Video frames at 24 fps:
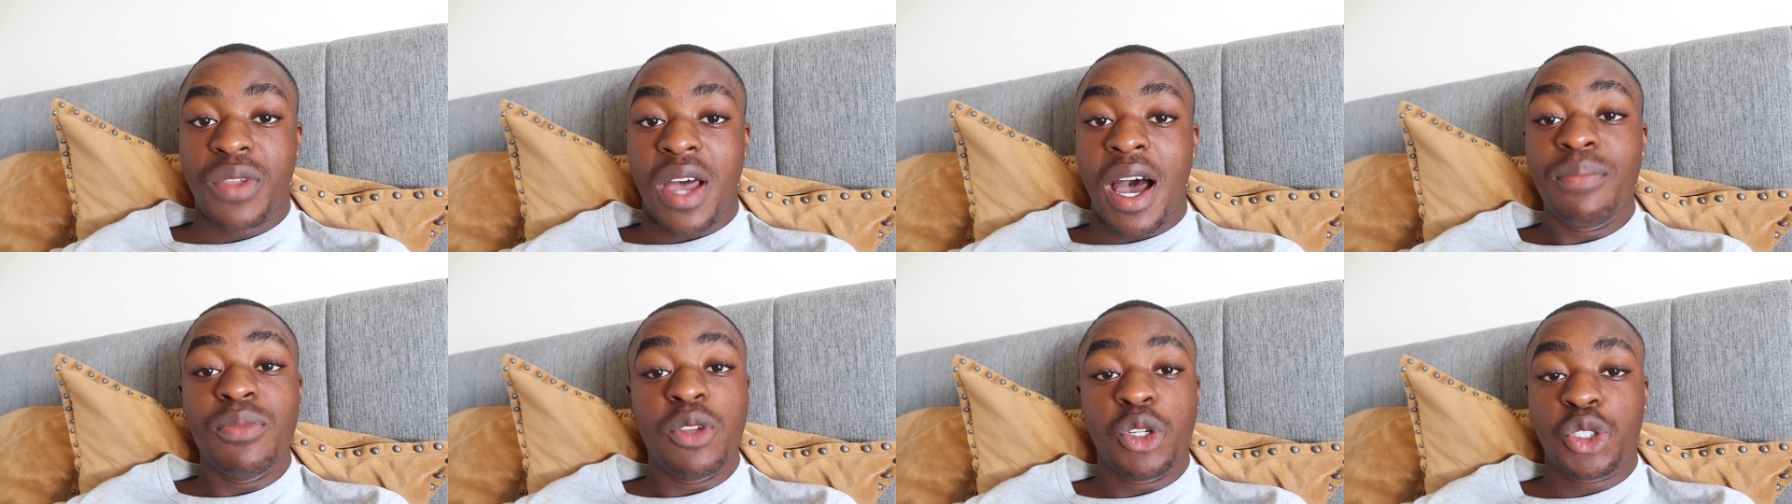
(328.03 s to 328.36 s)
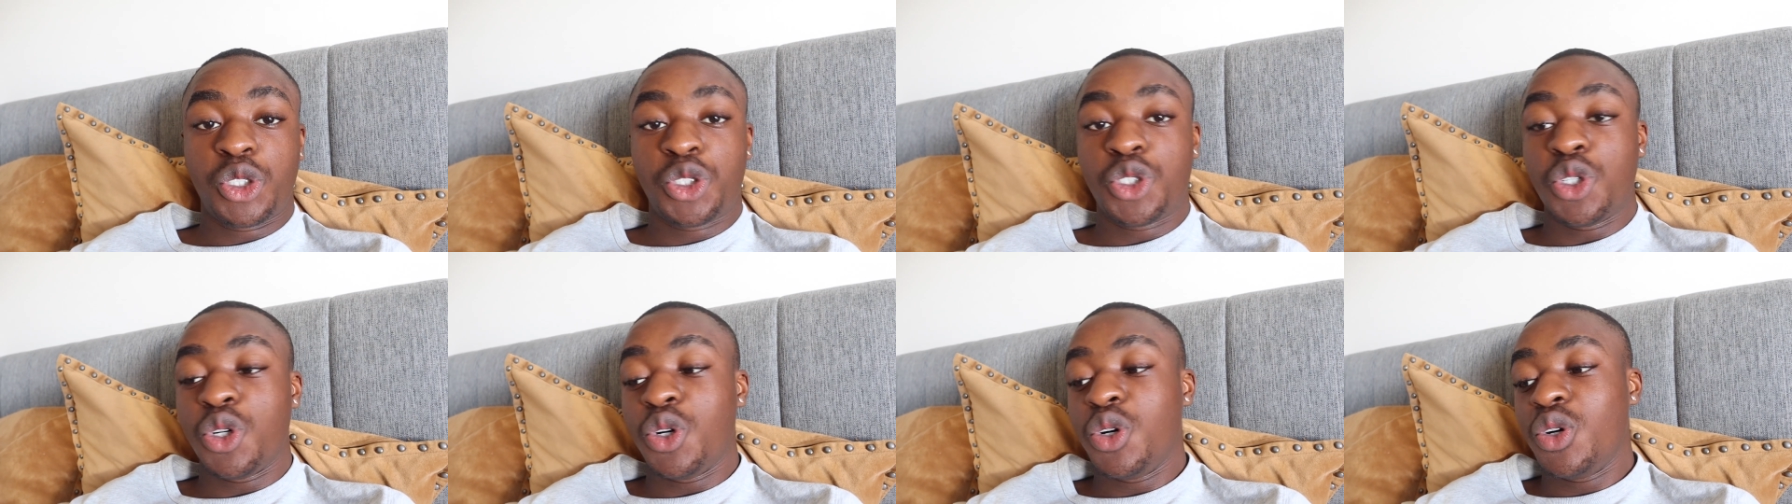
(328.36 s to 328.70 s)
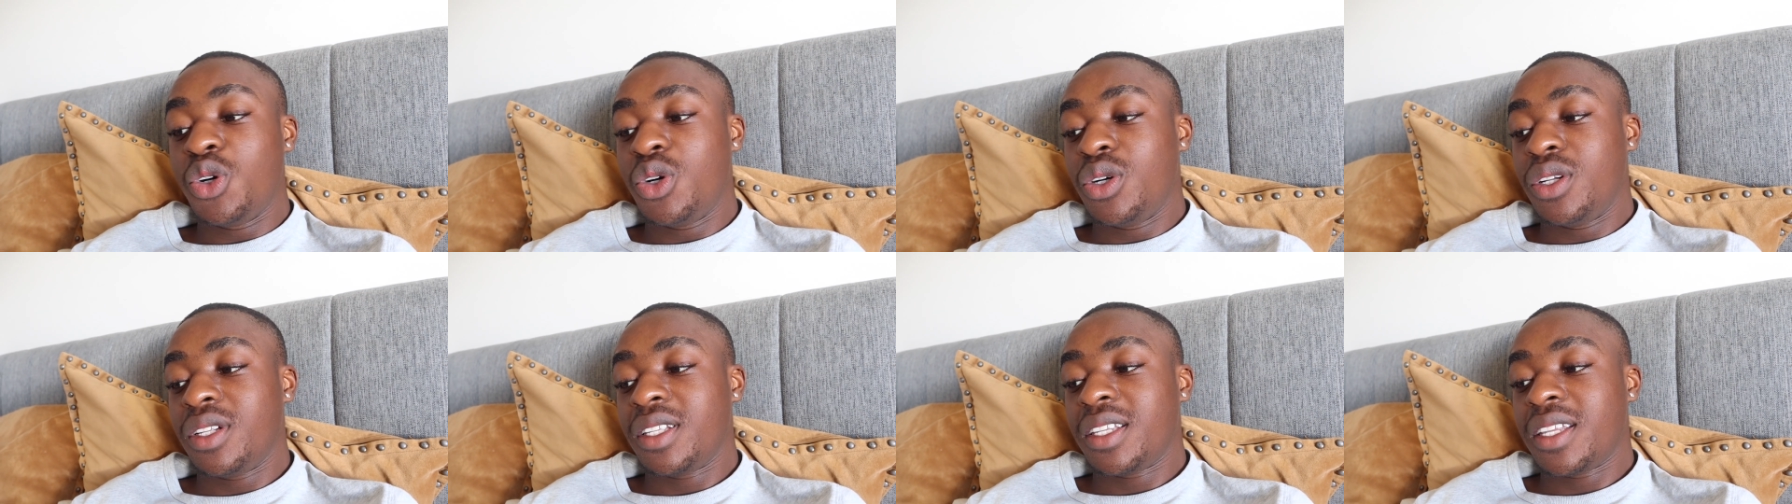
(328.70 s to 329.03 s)
I'm not
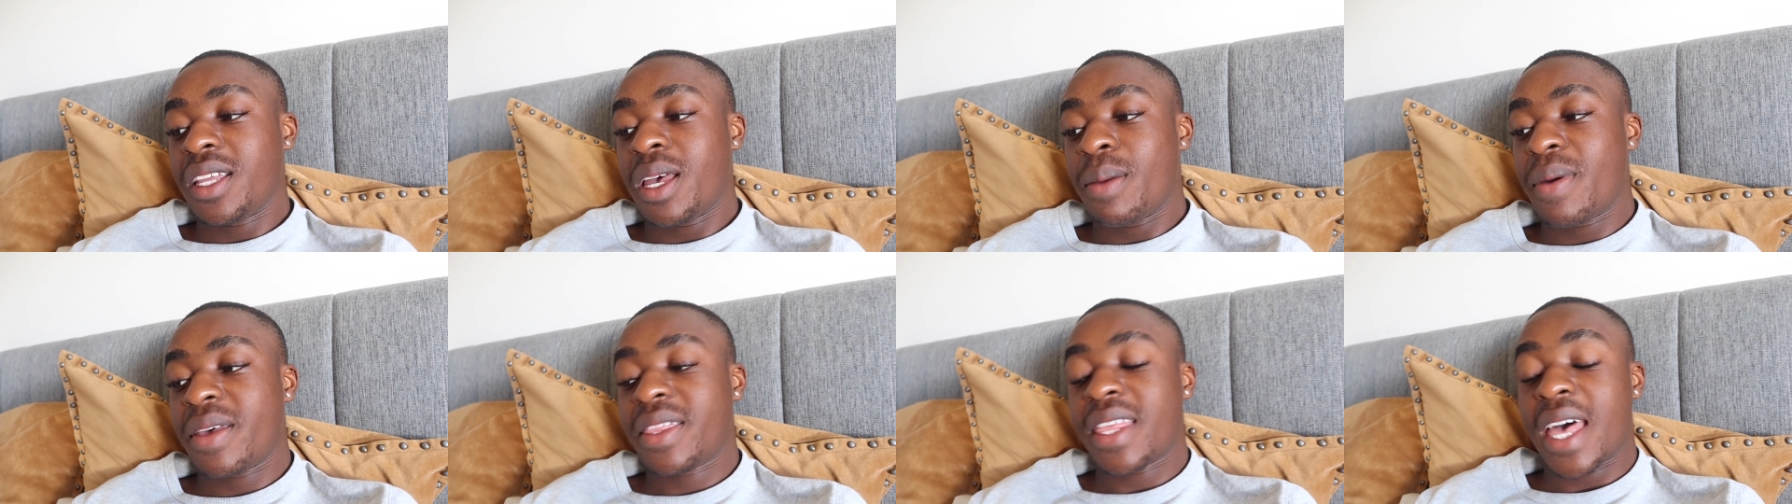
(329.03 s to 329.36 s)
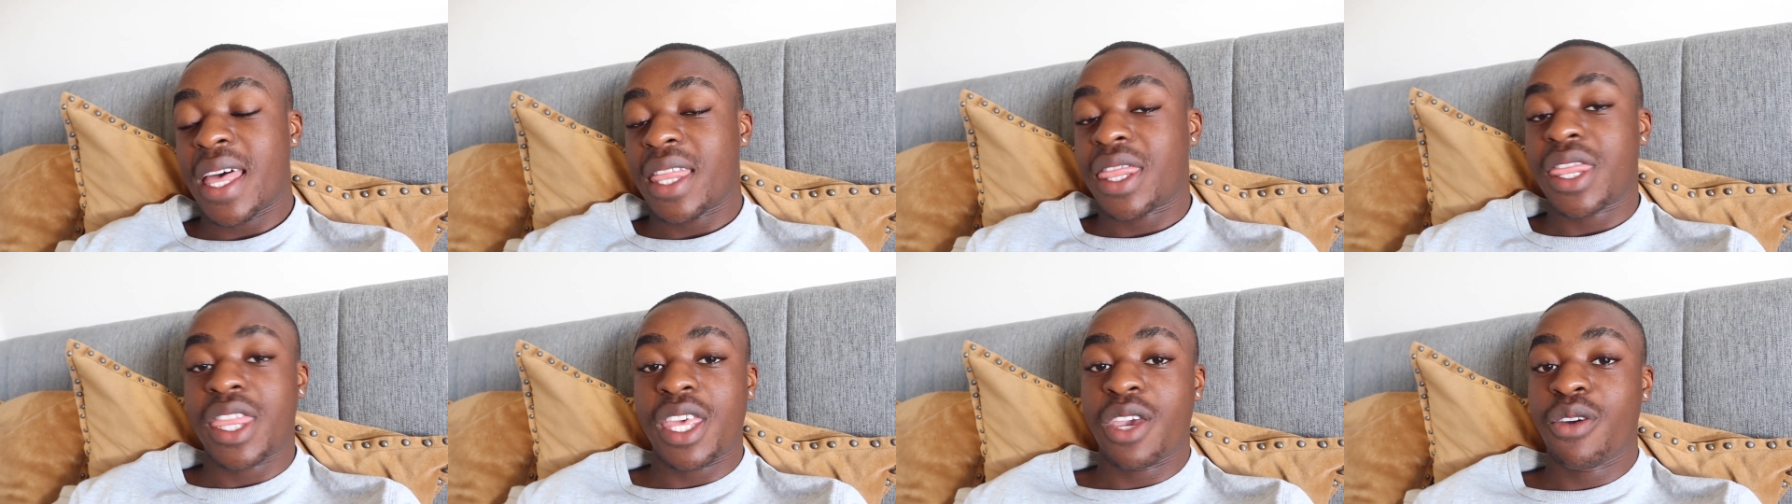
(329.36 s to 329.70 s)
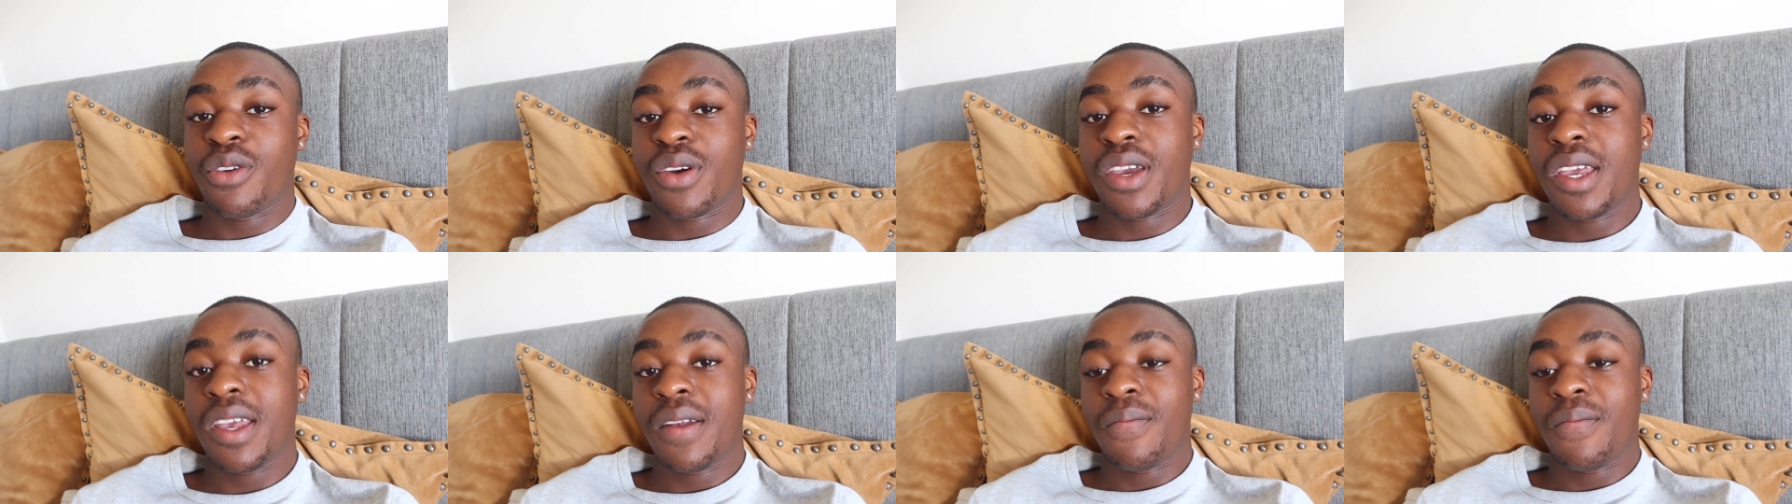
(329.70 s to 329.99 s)
sure about that theory.